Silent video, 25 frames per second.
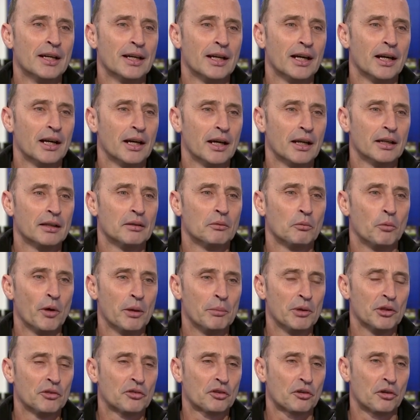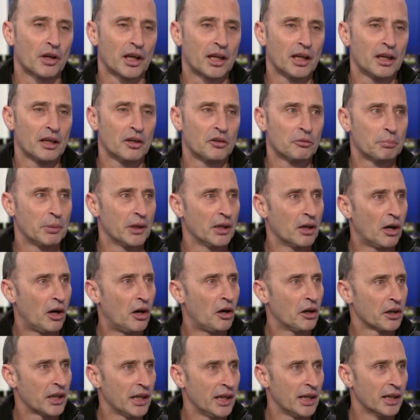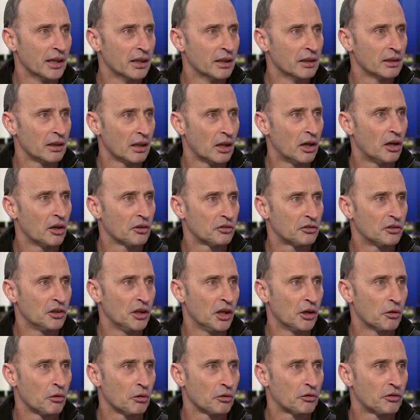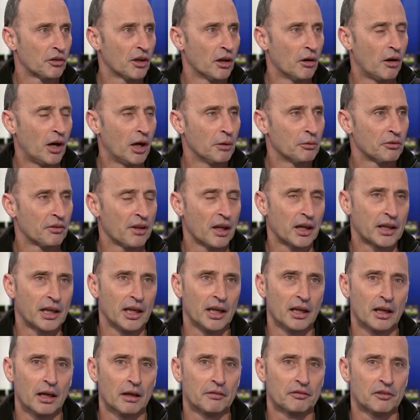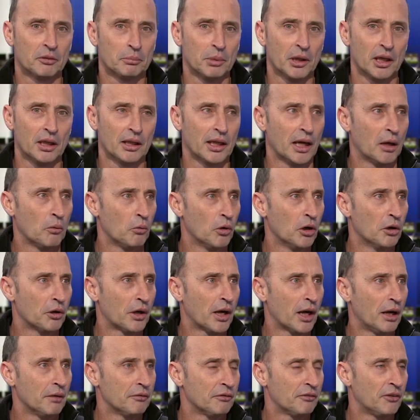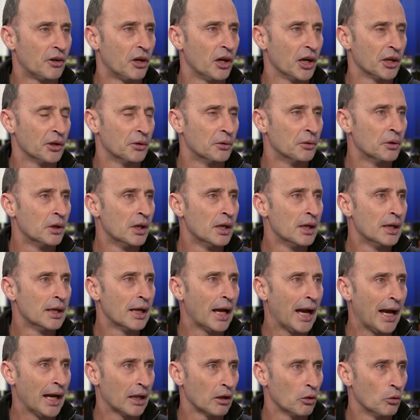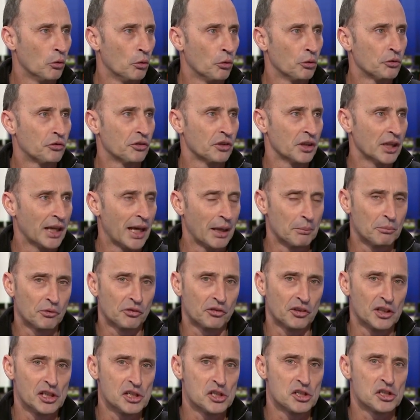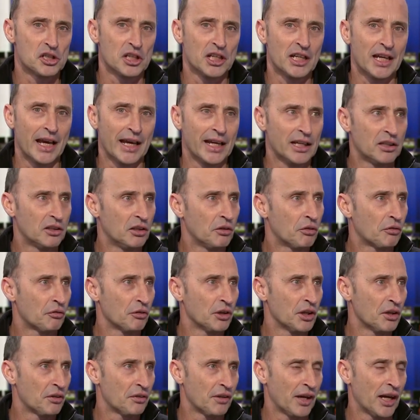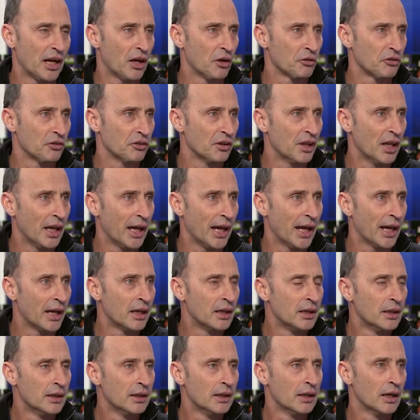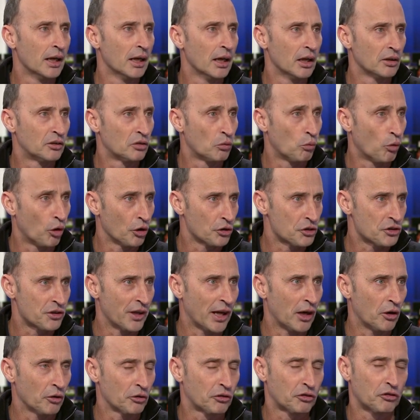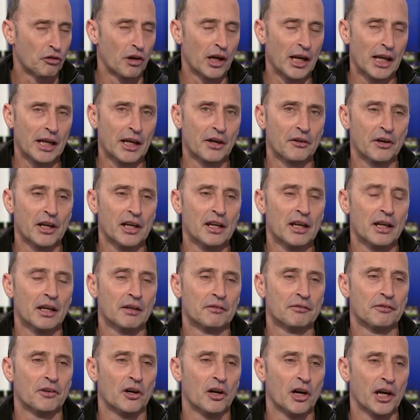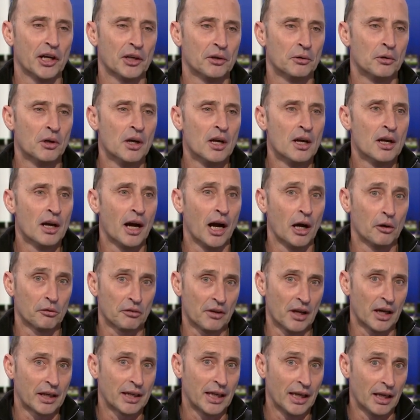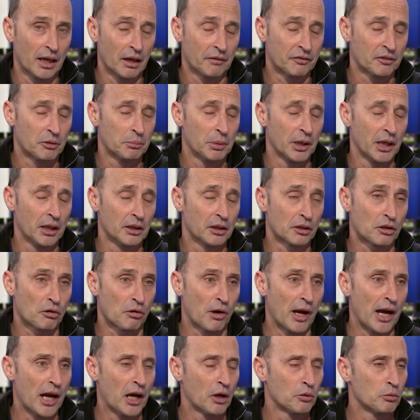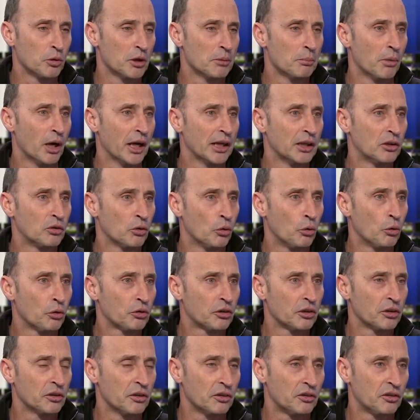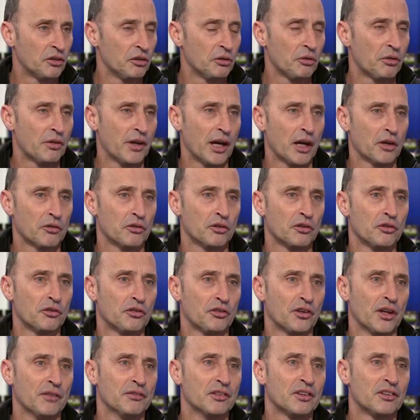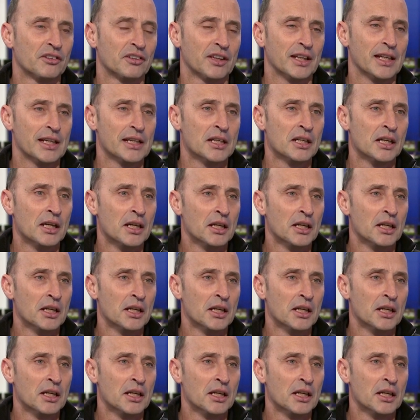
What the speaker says: And women's cricket has been hard hit in the last year or so. I was lucky enough to be in that World Cup final at Lord's at the MCG, 83,000 there, to watch that Australia-India final. I was lucky enough to be in the crowd with my daughter, the 2017